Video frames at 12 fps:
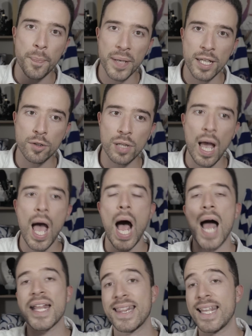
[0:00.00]
the pitch,
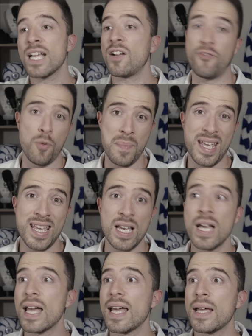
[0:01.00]
I think for me,